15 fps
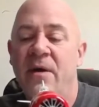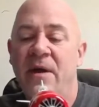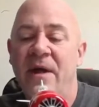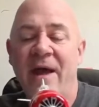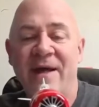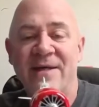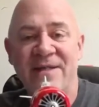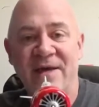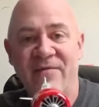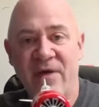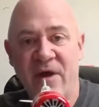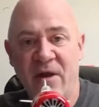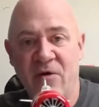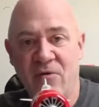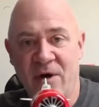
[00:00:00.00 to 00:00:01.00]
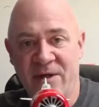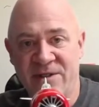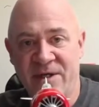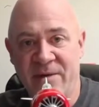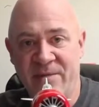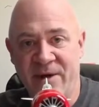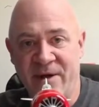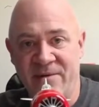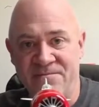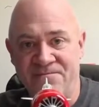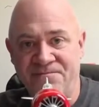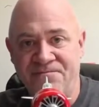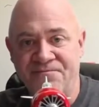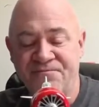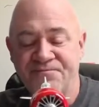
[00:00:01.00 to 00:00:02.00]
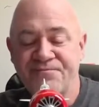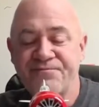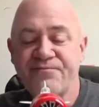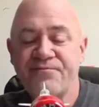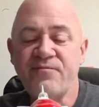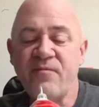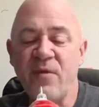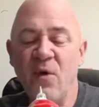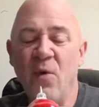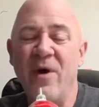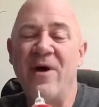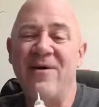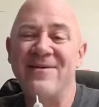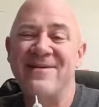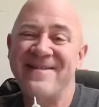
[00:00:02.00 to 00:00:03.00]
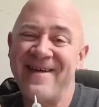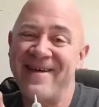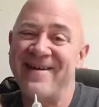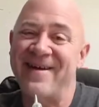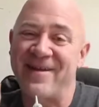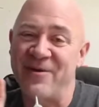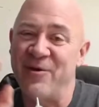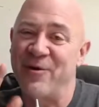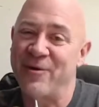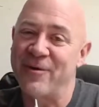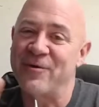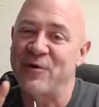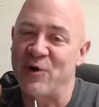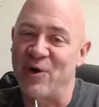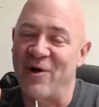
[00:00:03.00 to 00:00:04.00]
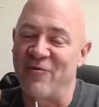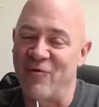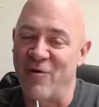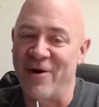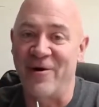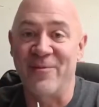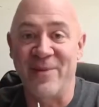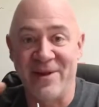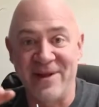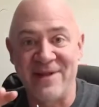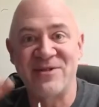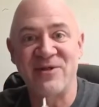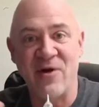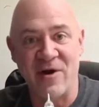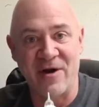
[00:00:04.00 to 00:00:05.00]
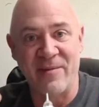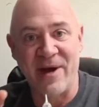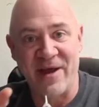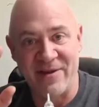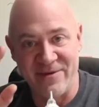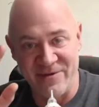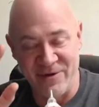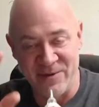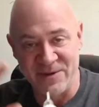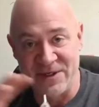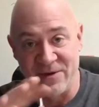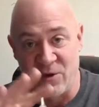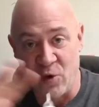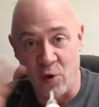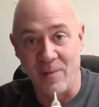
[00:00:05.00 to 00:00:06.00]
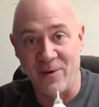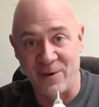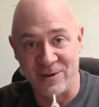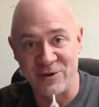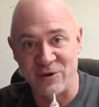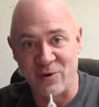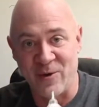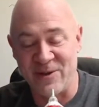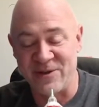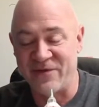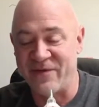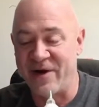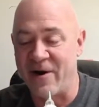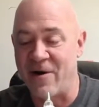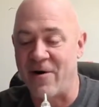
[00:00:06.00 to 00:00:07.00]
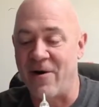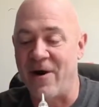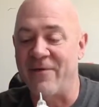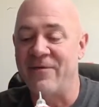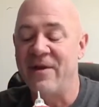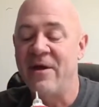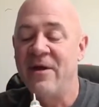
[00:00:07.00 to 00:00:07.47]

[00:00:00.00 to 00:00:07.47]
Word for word: it has to have ailerons come down well, technically you could turn on a rudder, but let's talk about using the normal controls of an aircraft.